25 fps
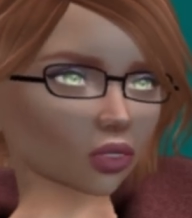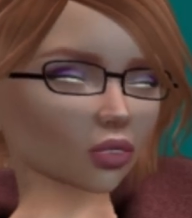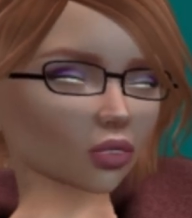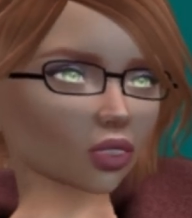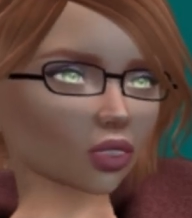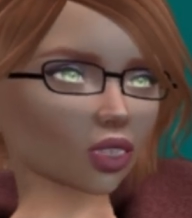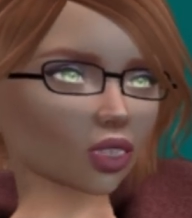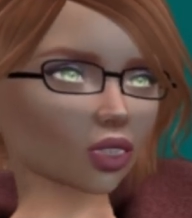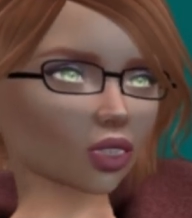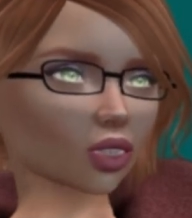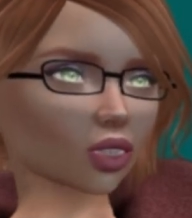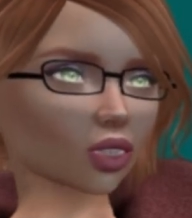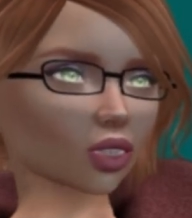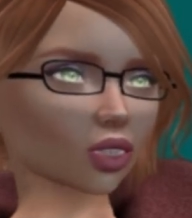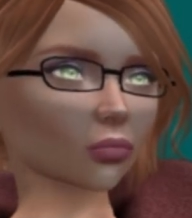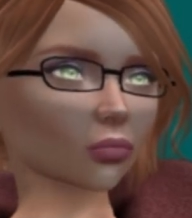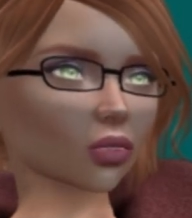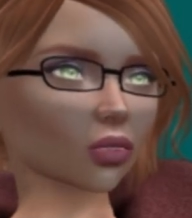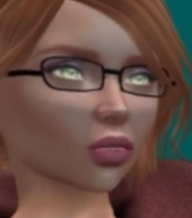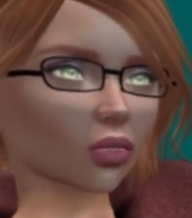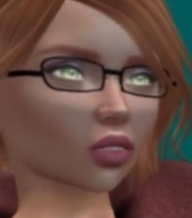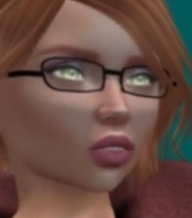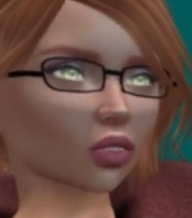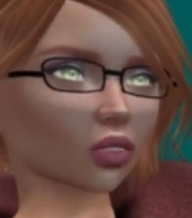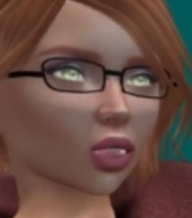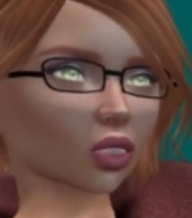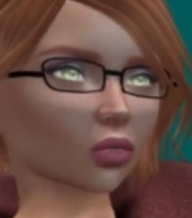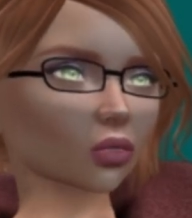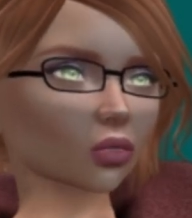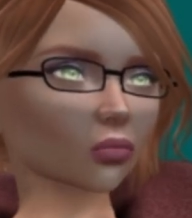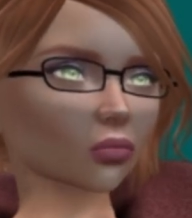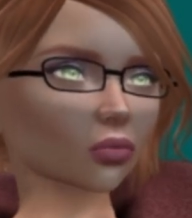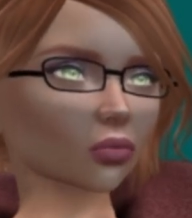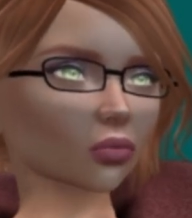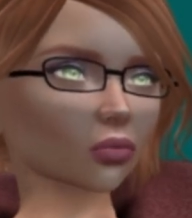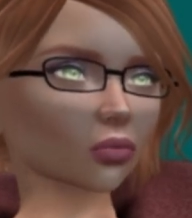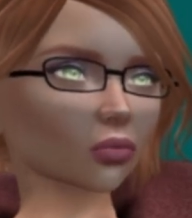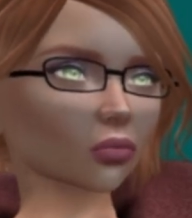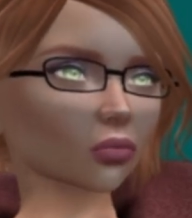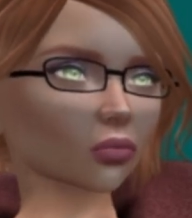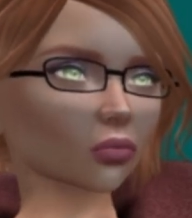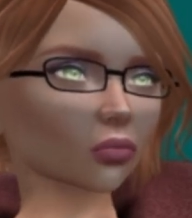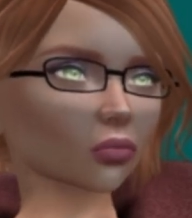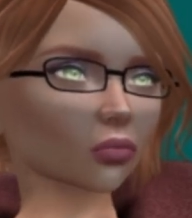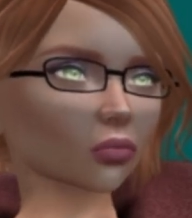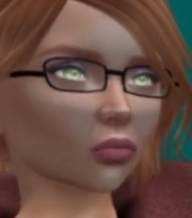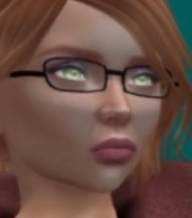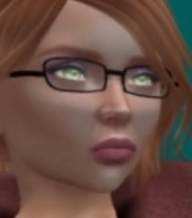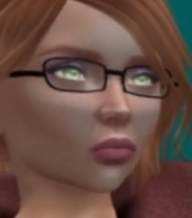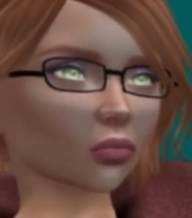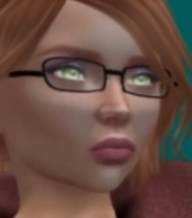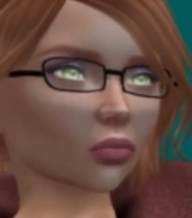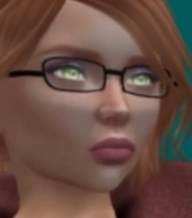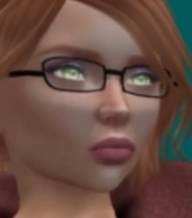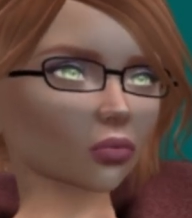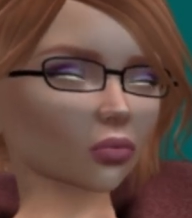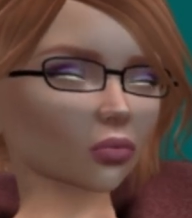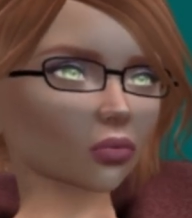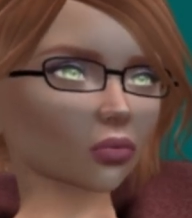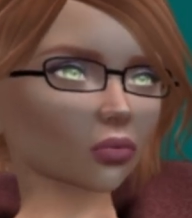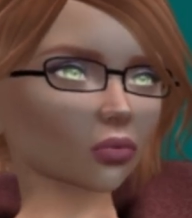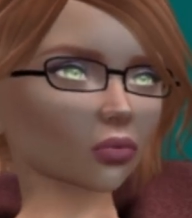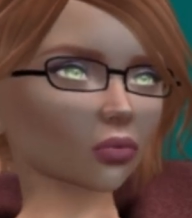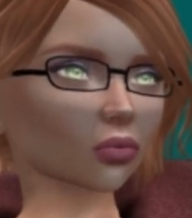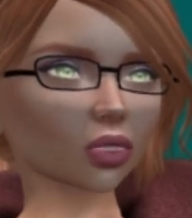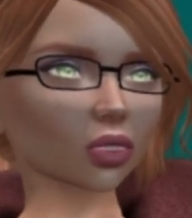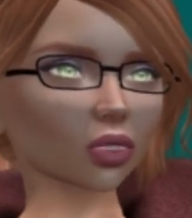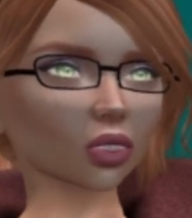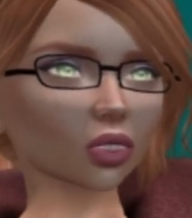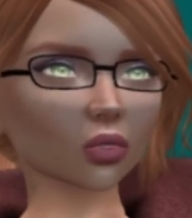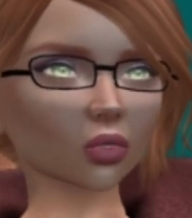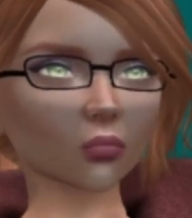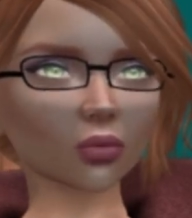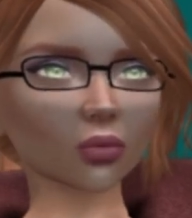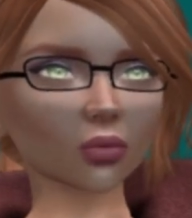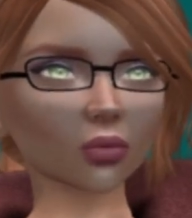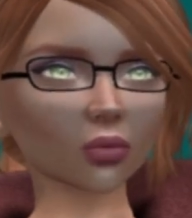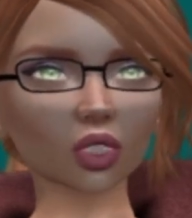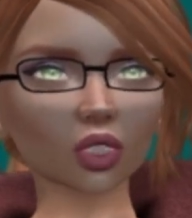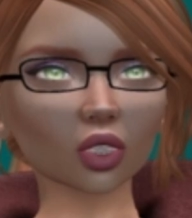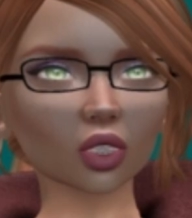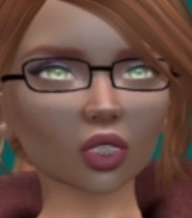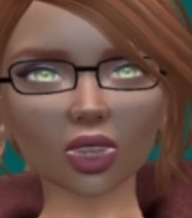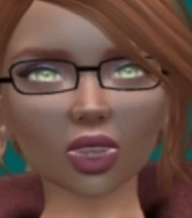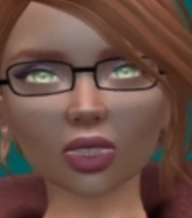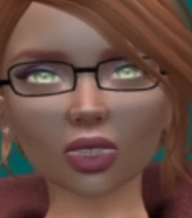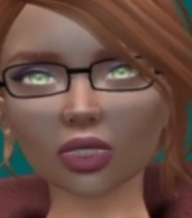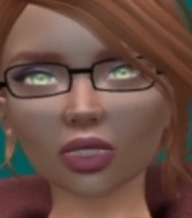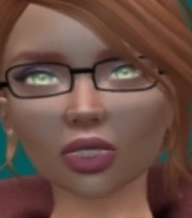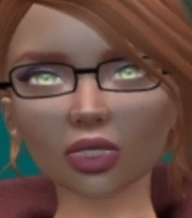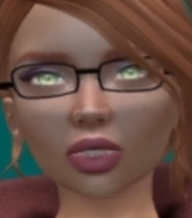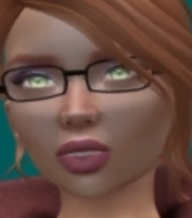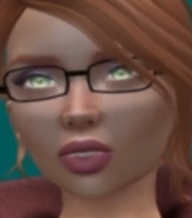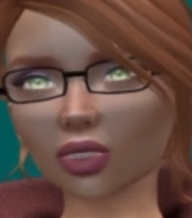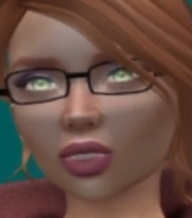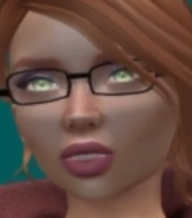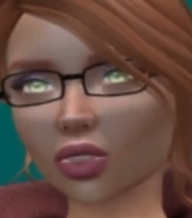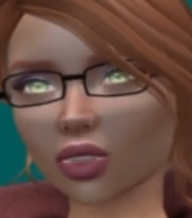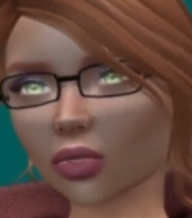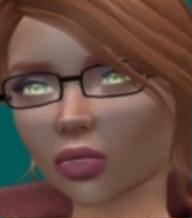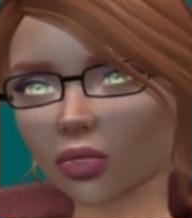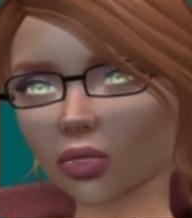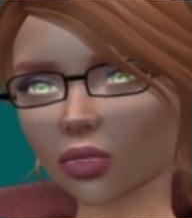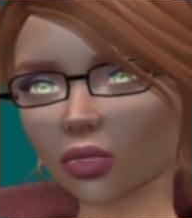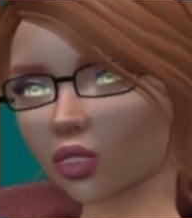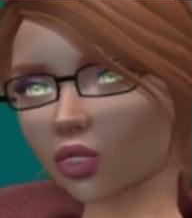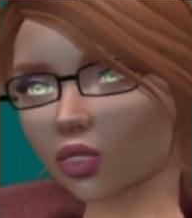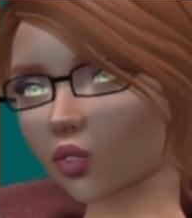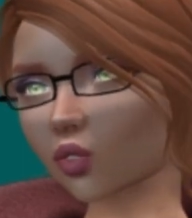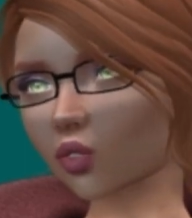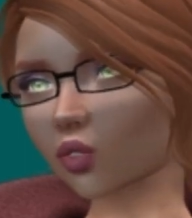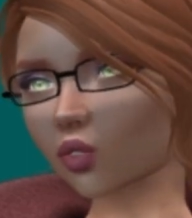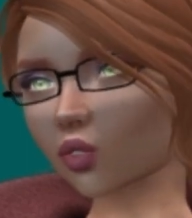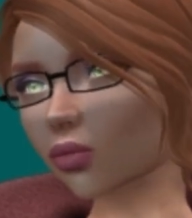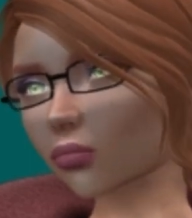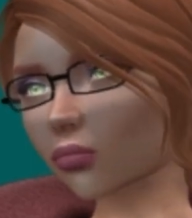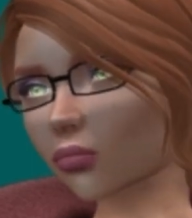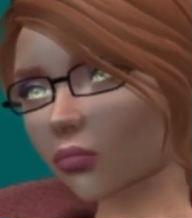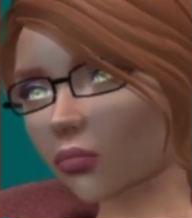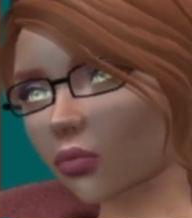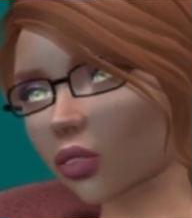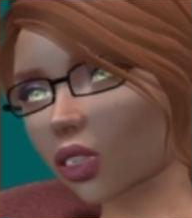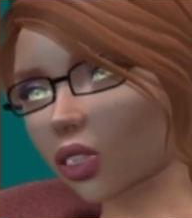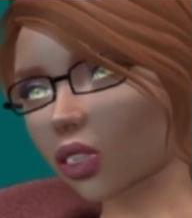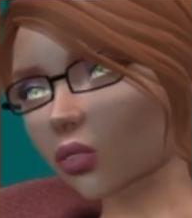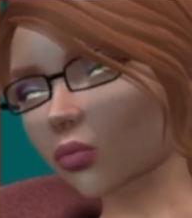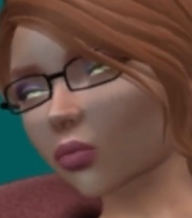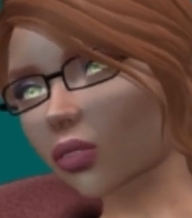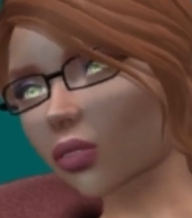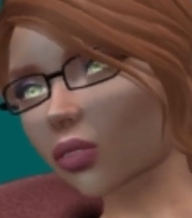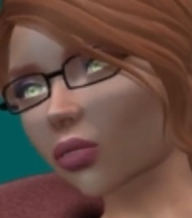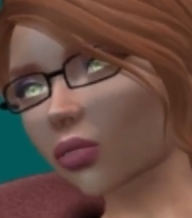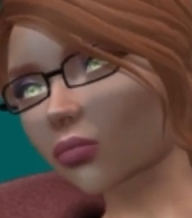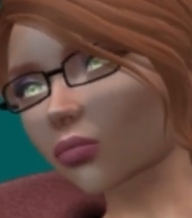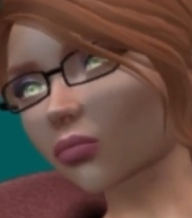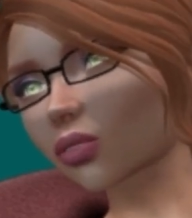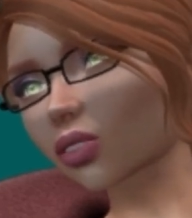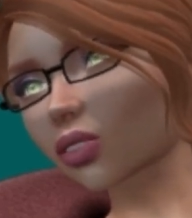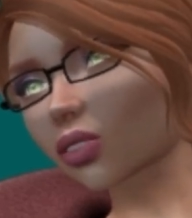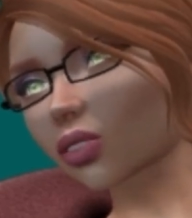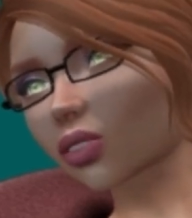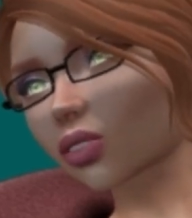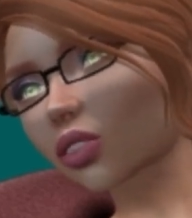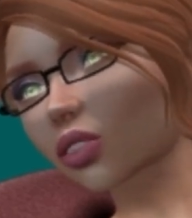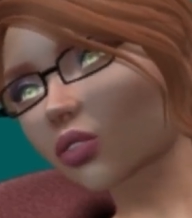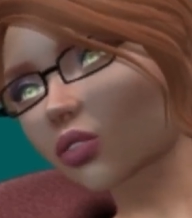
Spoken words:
who has a disability. You see me walking down the street, you might see my cane or my